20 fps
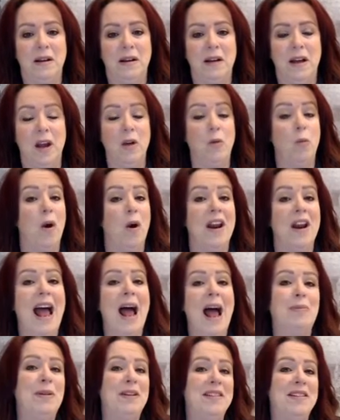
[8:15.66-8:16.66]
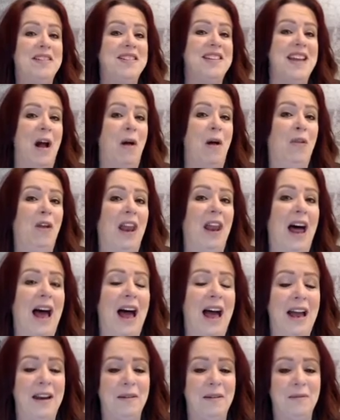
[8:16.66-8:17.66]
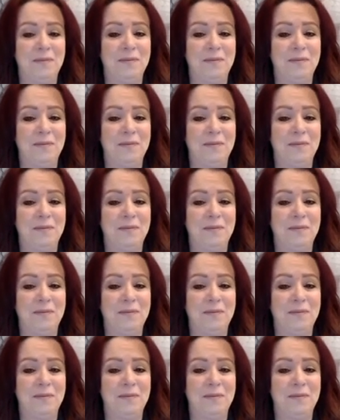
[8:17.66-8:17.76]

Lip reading: And what happens down the line